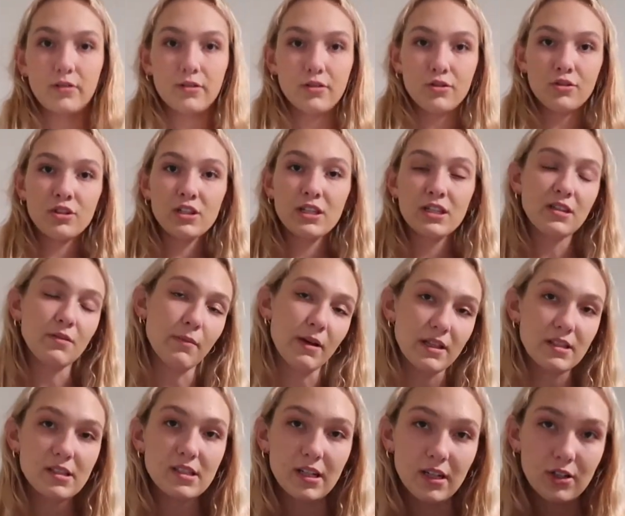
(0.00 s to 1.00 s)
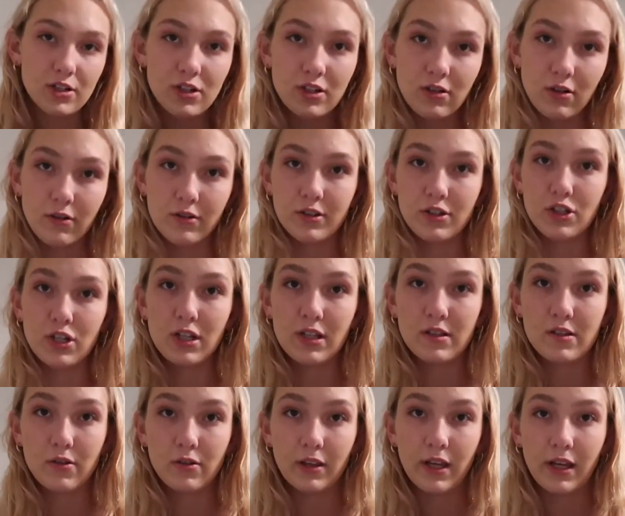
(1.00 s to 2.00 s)
Usually in the men's section, all the
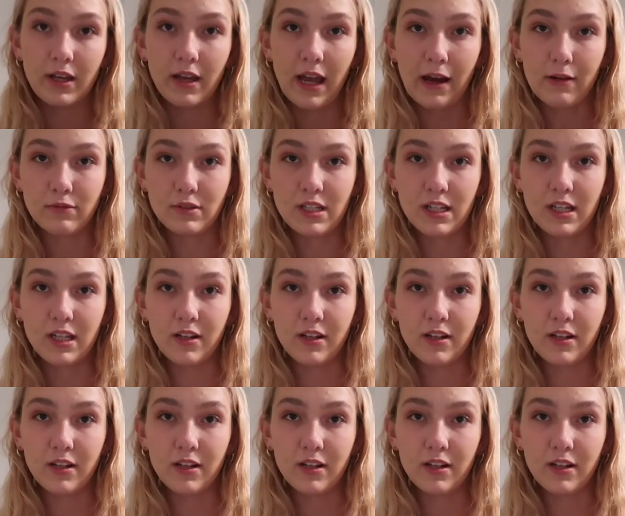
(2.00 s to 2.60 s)
jeans are like out to